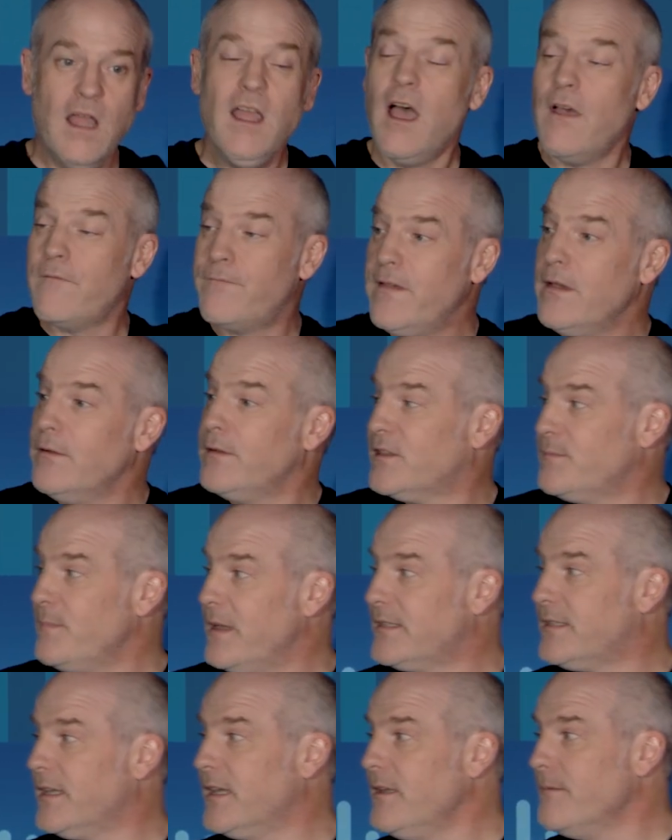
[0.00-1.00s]
A field is
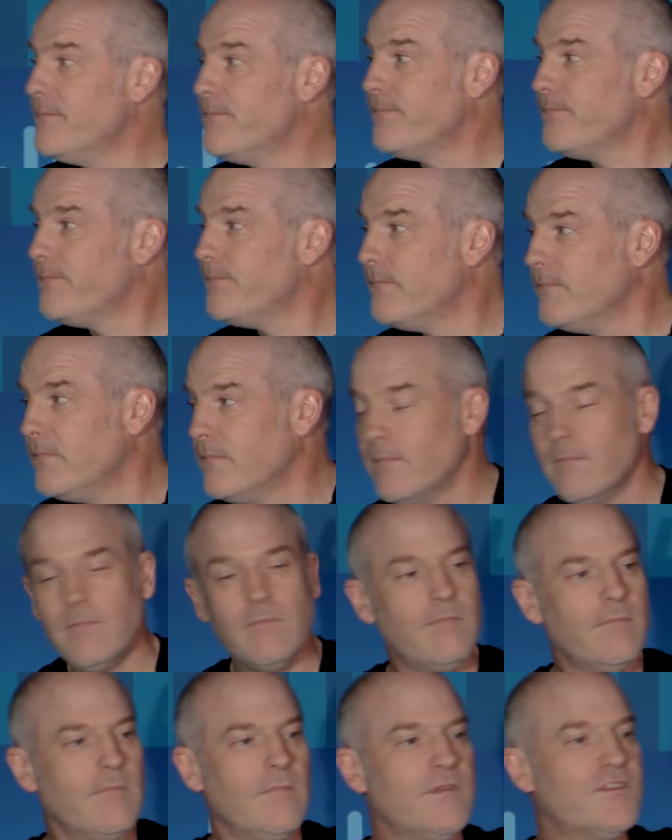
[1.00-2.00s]
missing,
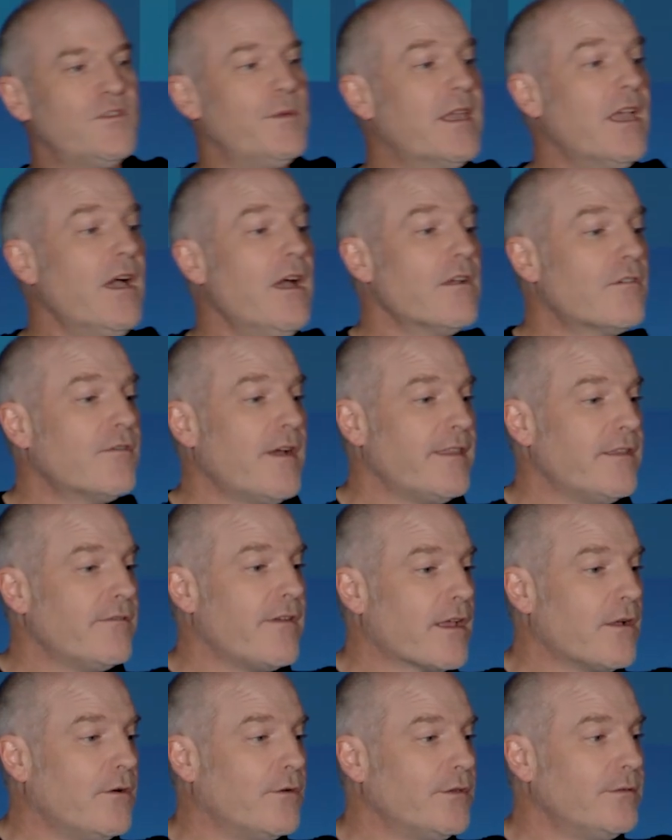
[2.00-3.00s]
so we can't create the
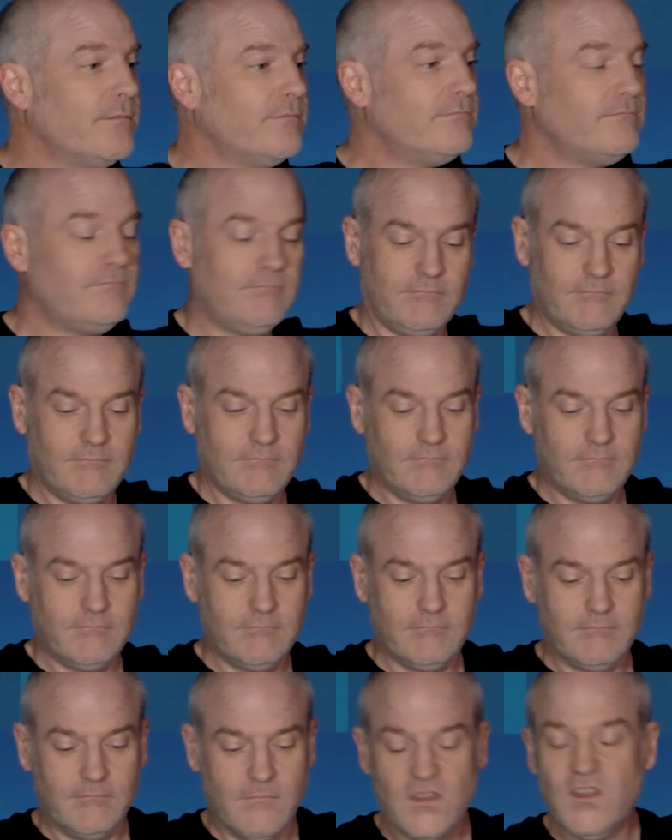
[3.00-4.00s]
record.
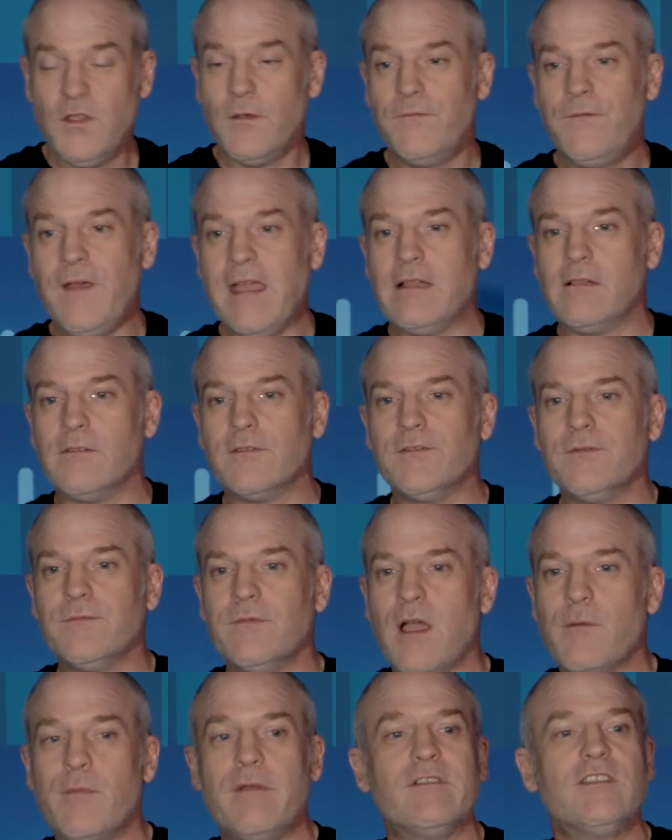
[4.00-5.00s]
So it fails,
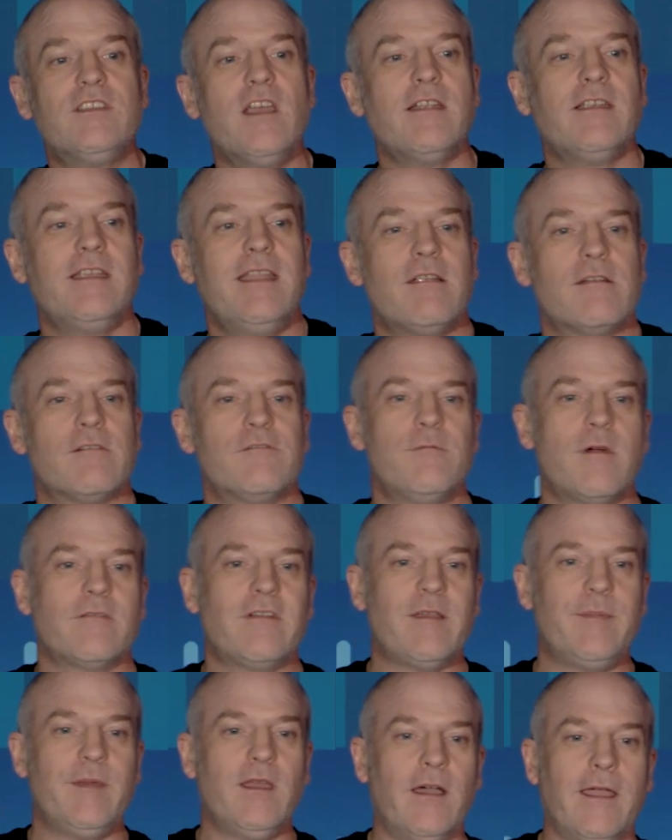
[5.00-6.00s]
and we return an error from our
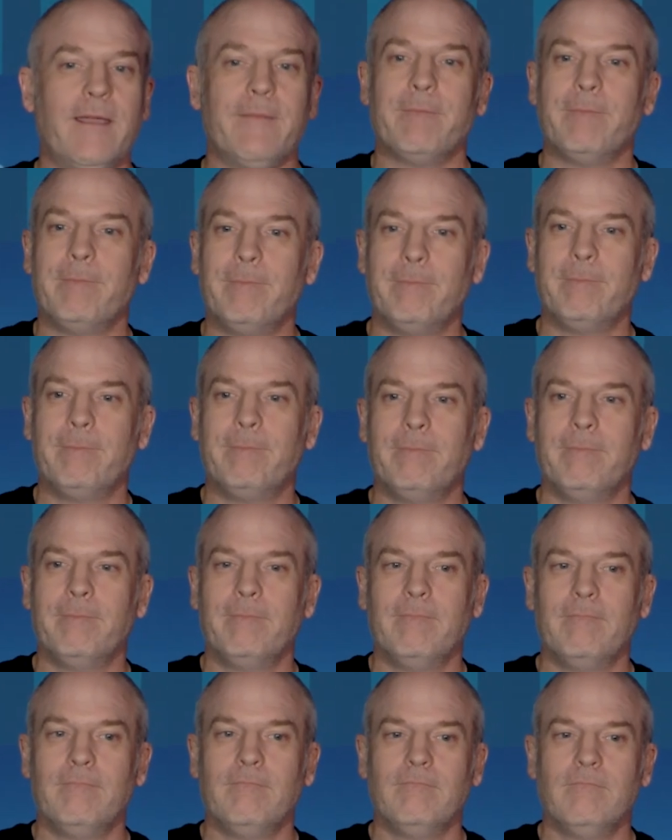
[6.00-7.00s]
API.
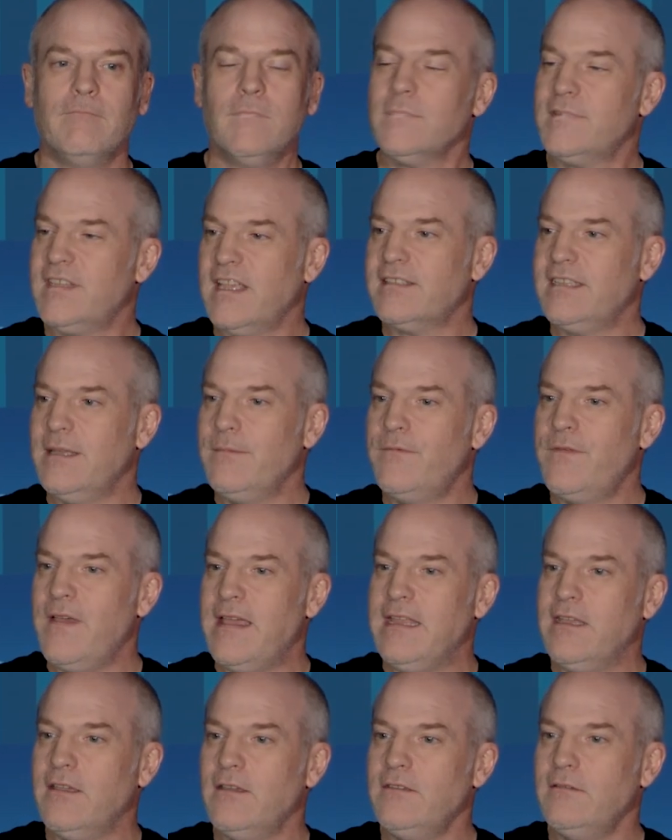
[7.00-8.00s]
Does that seem
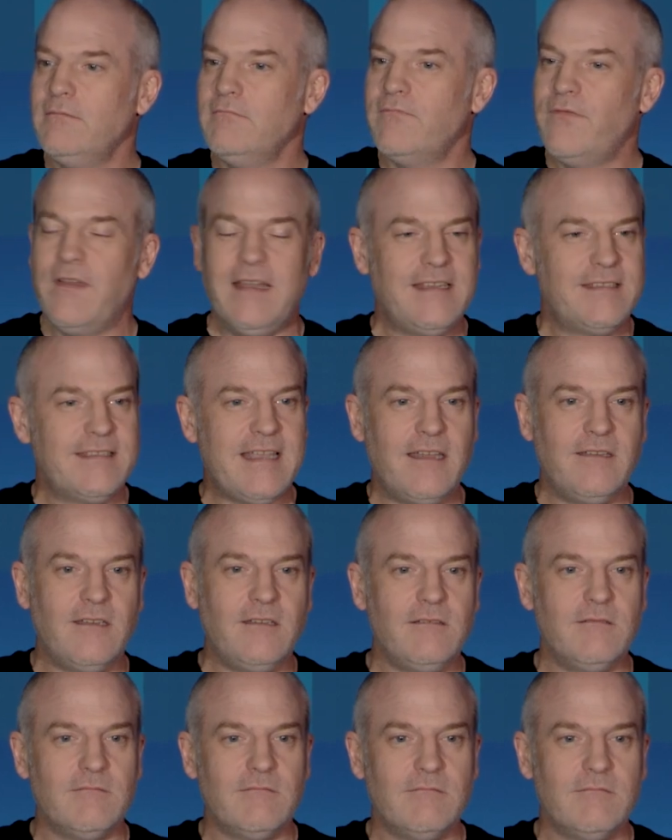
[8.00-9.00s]
fairly good? Fairly standard?
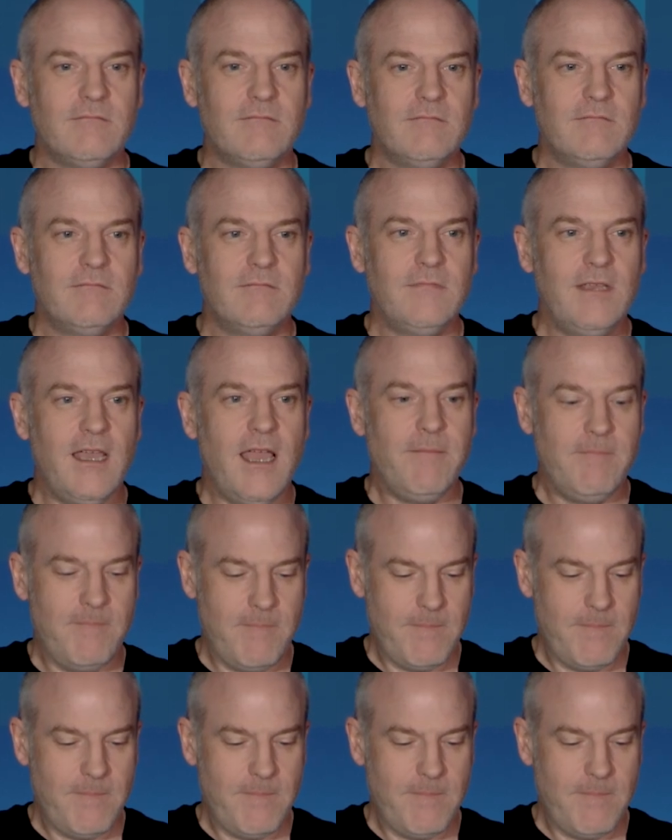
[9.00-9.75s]
Yeah?